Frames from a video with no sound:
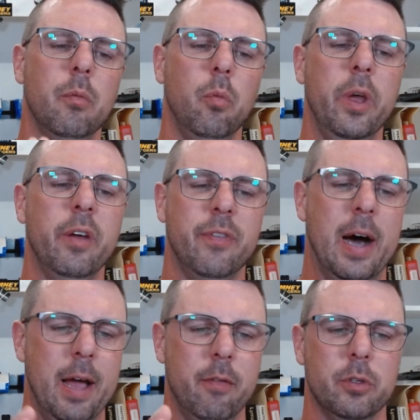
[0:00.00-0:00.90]
week
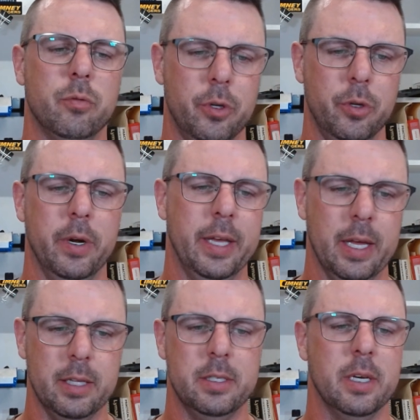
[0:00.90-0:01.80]
5, once we're doing it
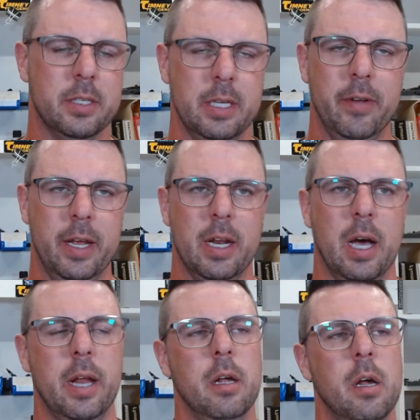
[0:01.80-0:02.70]
again, 6, 7, 8,
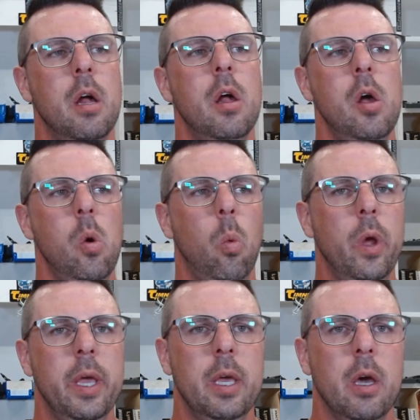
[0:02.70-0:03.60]
9,
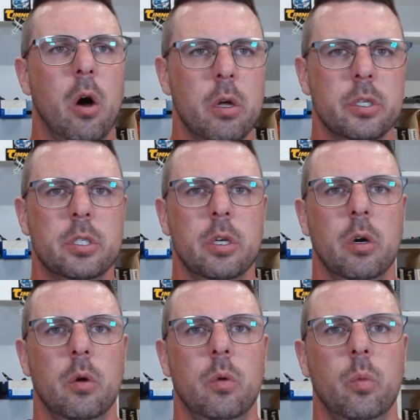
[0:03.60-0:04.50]
we
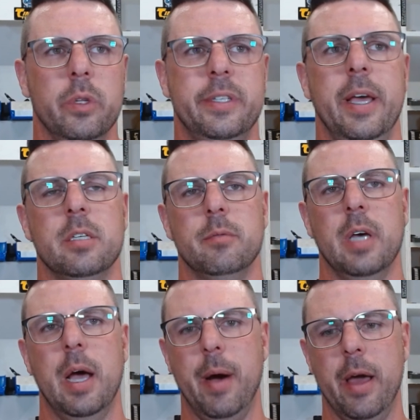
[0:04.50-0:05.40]
also will take some
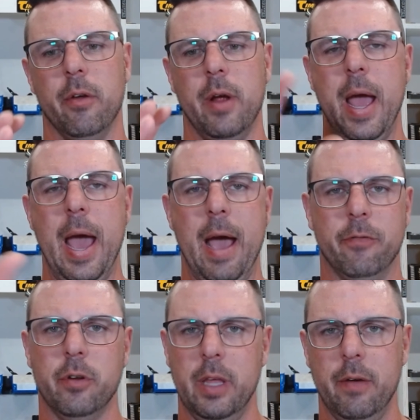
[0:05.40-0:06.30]
time either
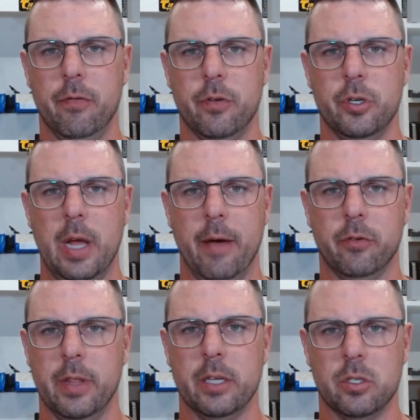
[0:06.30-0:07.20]
after
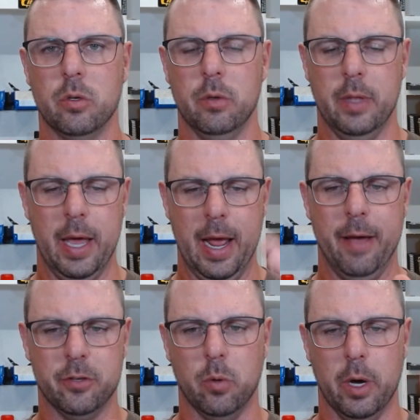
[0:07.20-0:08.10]
that
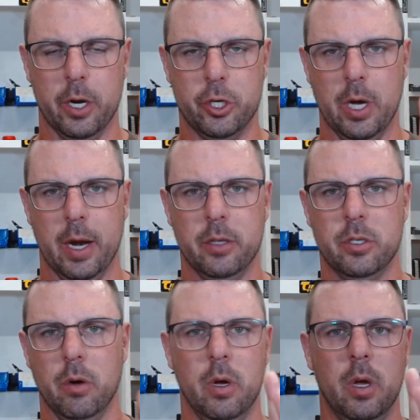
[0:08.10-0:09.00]
half squad has shot it.
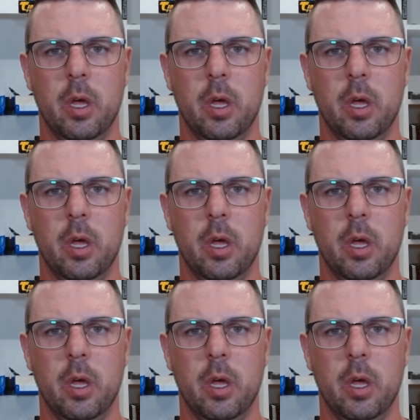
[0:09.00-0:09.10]
So